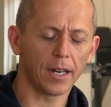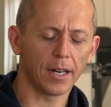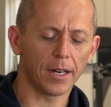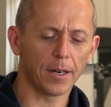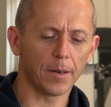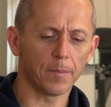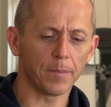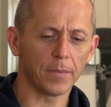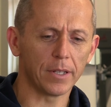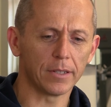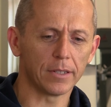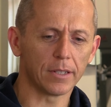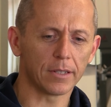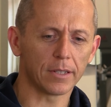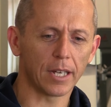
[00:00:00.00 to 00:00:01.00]

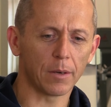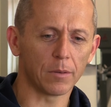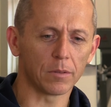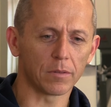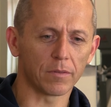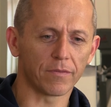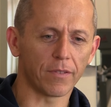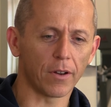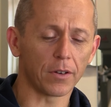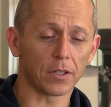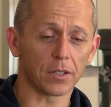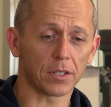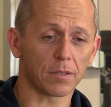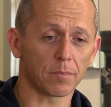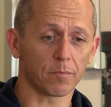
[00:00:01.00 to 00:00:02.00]
and that they will
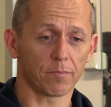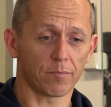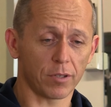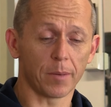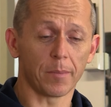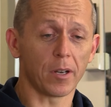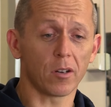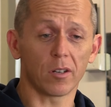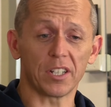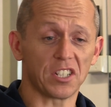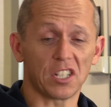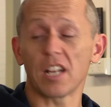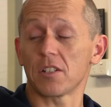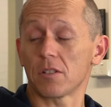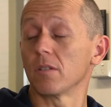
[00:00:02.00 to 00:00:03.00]
focus primarily
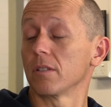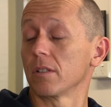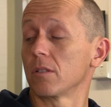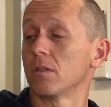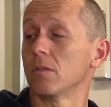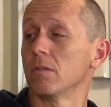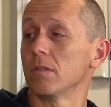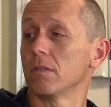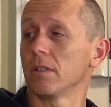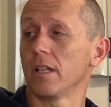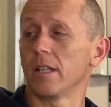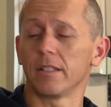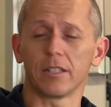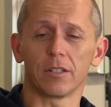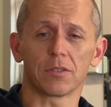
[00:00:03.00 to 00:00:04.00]
just on the core.
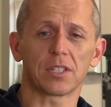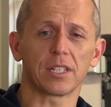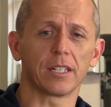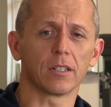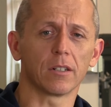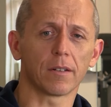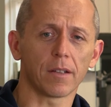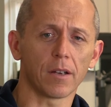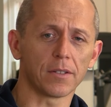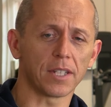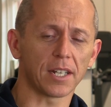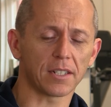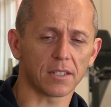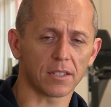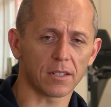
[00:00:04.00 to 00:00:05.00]
And you'll see a lot of those
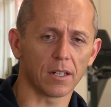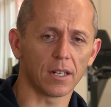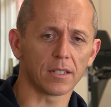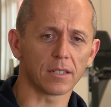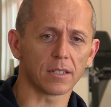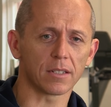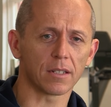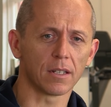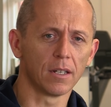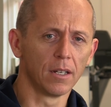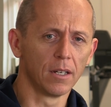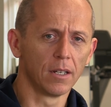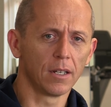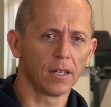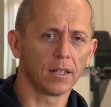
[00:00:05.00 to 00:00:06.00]
exercises
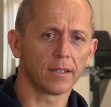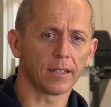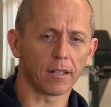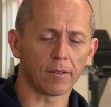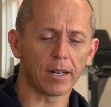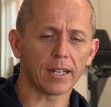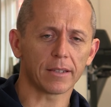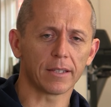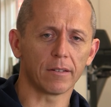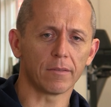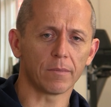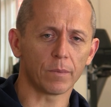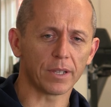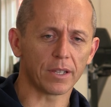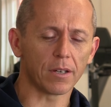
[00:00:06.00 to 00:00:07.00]
that are out
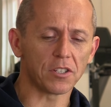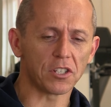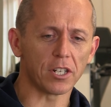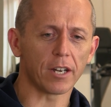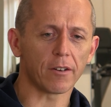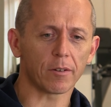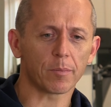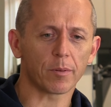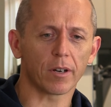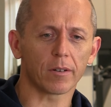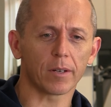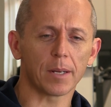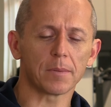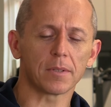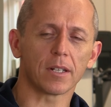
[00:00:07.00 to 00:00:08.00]
there with those generic
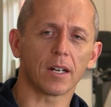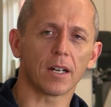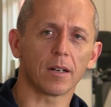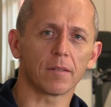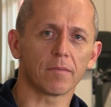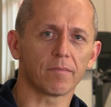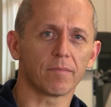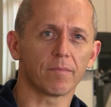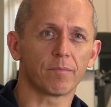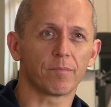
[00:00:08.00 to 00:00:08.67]
programs that are